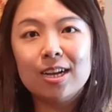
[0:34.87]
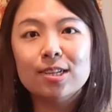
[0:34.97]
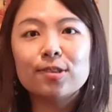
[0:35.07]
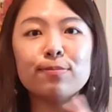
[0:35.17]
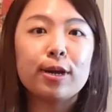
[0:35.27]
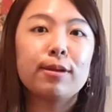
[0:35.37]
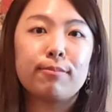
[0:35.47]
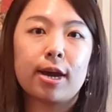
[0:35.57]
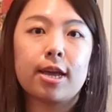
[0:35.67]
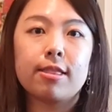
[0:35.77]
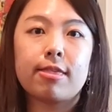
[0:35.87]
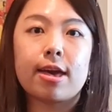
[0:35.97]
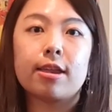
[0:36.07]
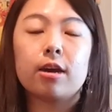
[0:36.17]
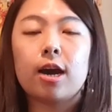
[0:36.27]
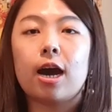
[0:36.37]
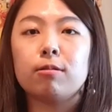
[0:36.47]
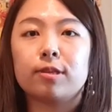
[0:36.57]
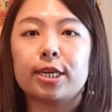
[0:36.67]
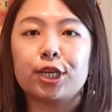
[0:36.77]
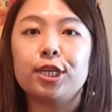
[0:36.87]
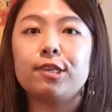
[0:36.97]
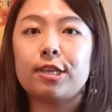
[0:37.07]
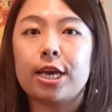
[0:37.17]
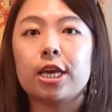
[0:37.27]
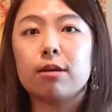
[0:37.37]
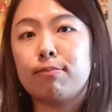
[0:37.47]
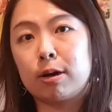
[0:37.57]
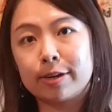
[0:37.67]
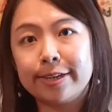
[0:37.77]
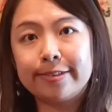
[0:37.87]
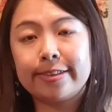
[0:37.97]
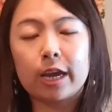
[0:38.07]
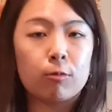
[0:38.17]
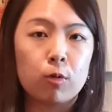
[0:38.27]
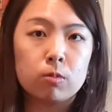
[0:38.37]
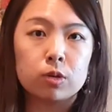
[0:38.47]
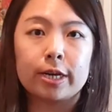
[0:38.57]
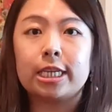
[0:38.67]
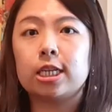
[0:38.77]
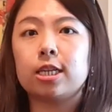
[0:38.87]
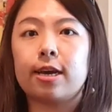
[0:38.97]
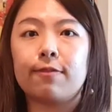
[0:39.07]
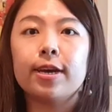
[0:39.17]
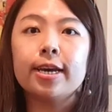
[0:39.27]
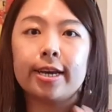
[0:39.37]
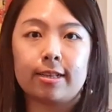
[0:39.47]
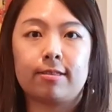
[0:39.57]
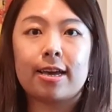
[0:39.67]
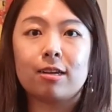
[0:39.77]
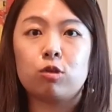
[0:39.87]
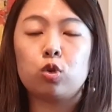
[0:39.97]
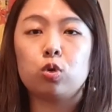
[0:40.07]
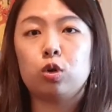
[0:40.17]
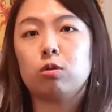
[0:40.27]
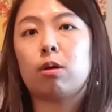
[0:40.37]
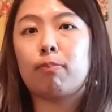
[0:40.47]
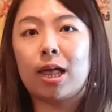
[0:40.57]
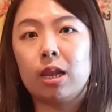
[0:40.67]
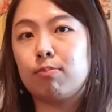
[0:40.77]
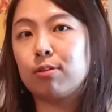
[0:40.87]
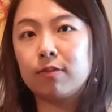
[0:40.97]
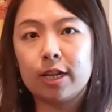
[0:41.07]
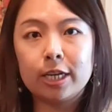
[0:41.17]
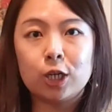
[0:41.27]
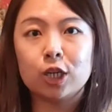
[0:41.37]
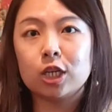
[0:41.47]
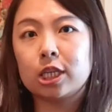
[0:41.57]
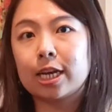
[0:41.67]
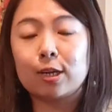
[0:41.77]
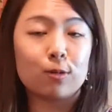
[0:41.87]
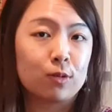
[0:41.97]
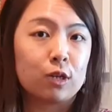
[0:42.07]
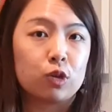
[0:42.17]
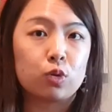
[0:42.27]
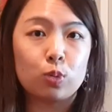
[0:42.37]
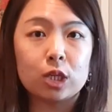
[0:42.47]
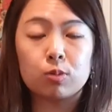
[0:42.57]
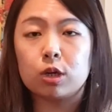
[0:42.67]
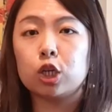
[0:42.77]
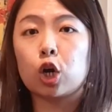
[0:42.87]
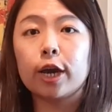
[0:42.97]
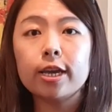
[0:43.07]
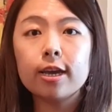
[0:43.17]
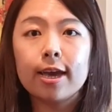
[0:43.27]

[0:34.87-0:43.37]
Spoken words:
So bear in mind that I was actually staying in a balcony stateroom, so I didn't have access to, the butler privileges that those in the suites were enjoying.